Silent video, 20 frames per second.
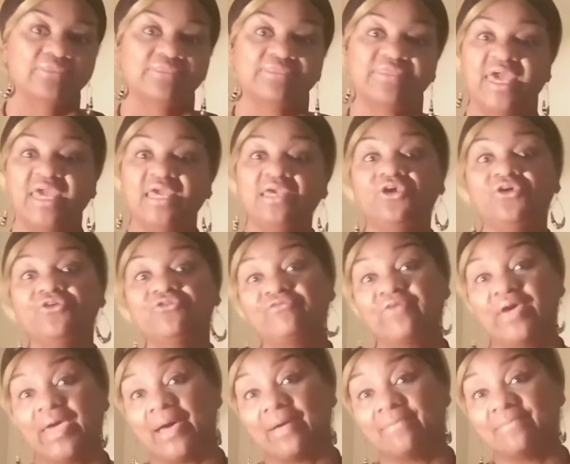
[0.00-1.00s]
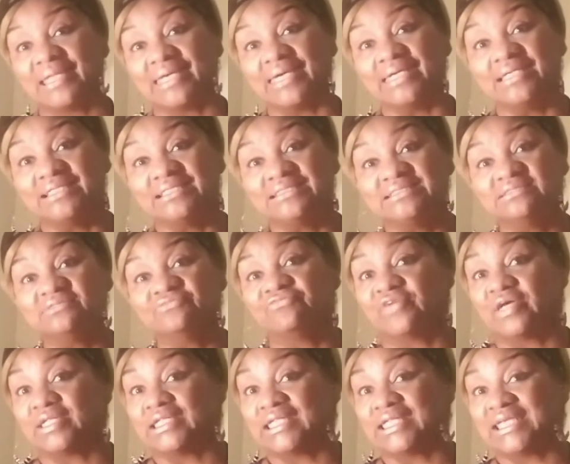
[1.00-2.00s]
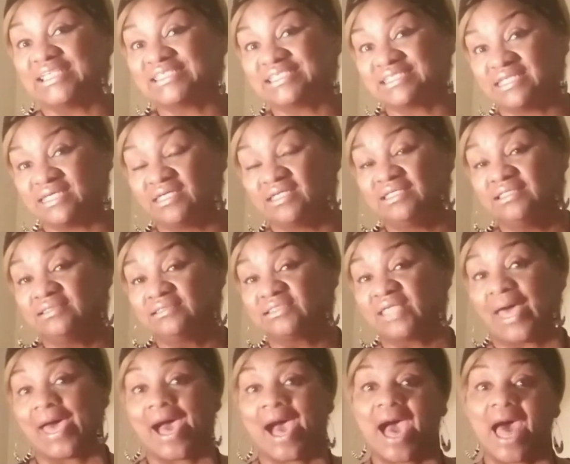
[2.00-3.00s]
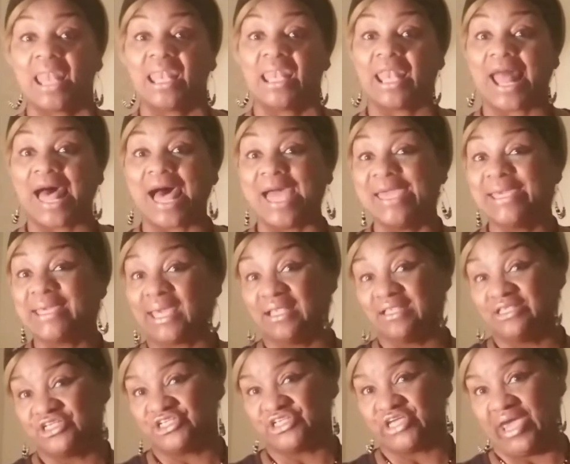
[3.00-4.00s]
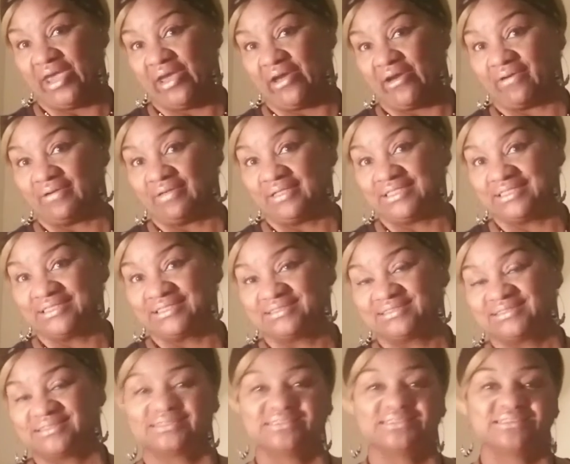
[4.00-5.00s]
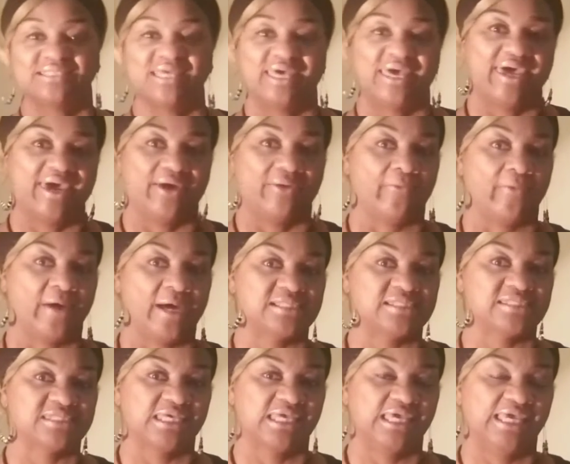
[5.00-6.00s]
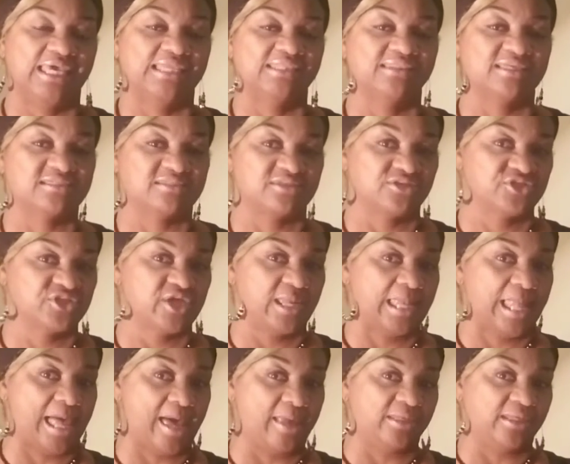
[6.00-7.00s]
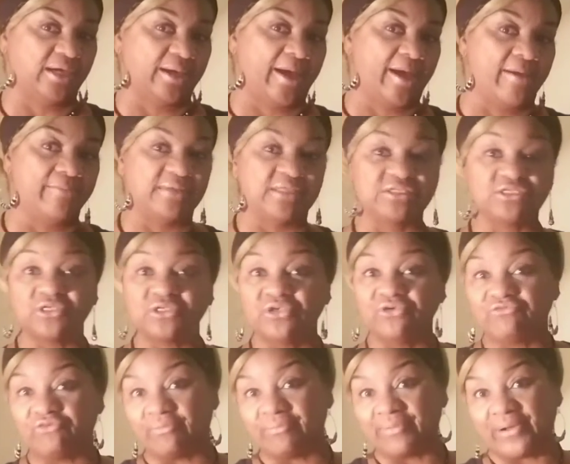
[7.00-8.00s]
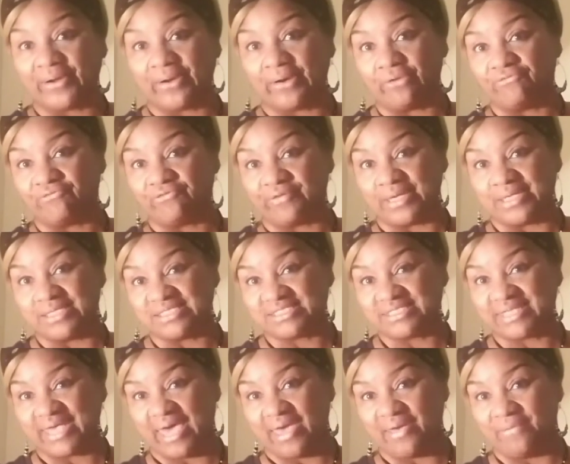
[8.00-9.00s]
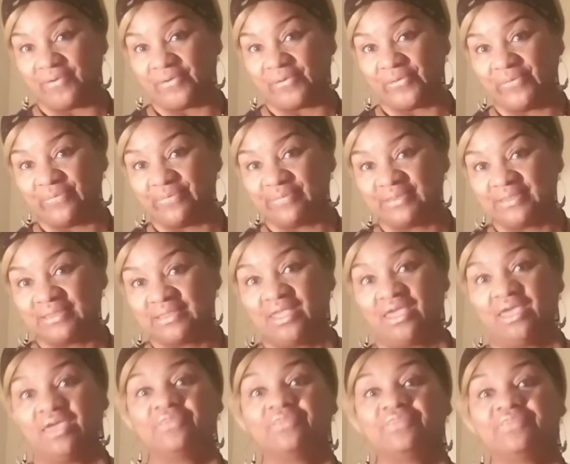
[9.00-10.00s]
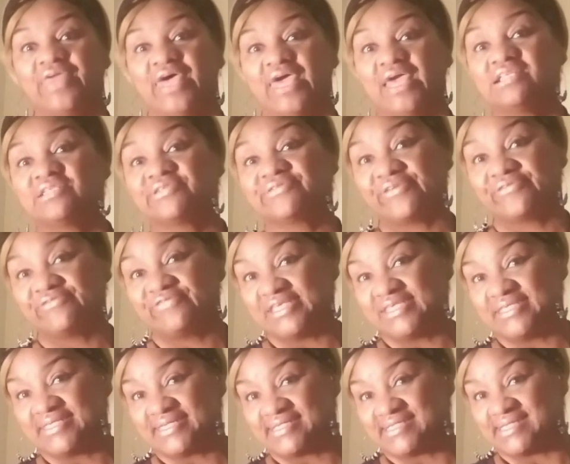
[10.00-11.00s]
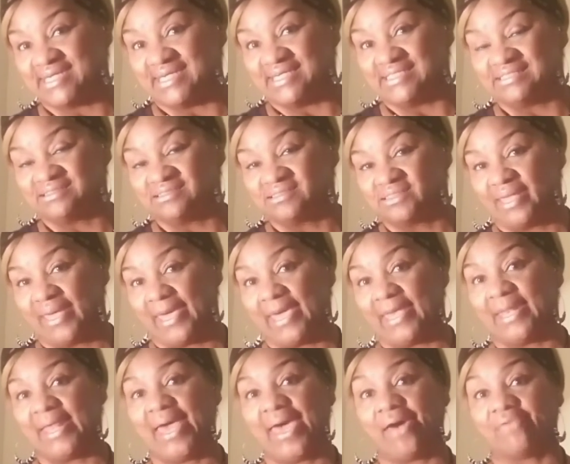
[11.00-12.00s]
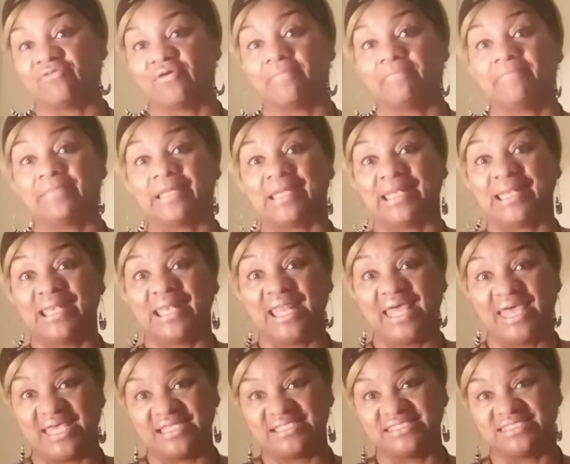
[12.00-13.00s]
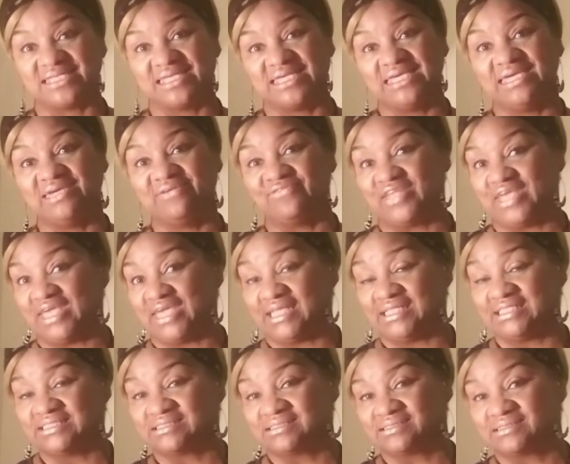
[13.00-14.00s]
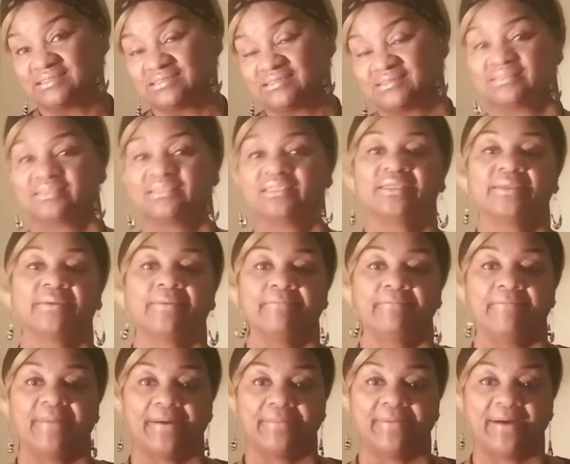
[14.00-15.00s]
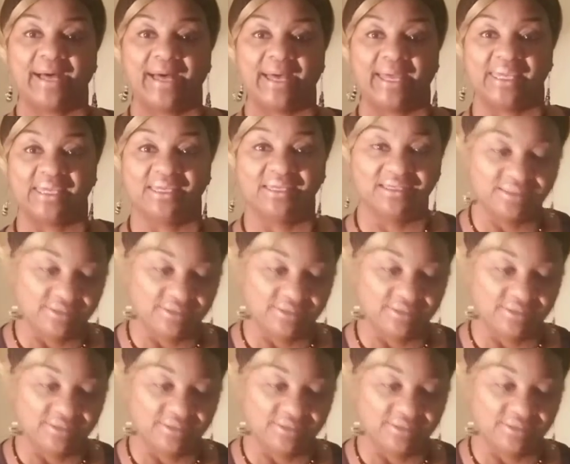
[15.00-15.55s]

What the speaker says: Thank you, family, for listening. Like and share. Once again, this is Yolanda coming to you from Girlfriend's Table. Thanks for visiting and have a blessed evening. Bye-bye.